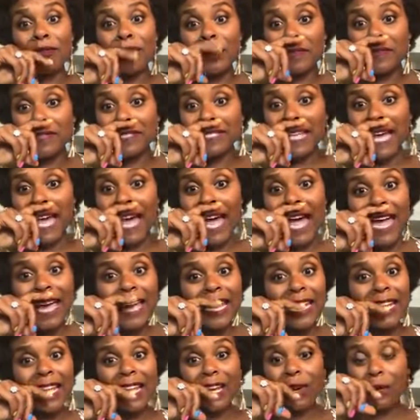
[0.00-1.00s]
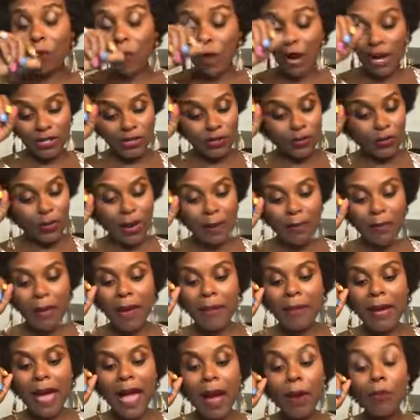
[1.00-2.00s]
and let it wash away. Baby, I wouldn't do
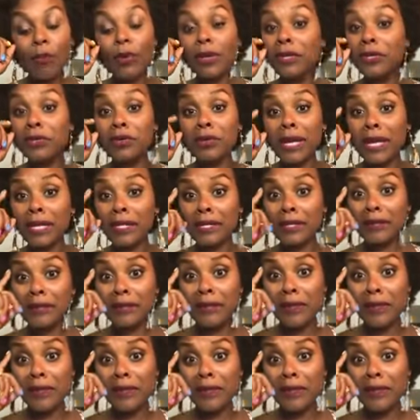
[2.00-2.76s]
that to the fish.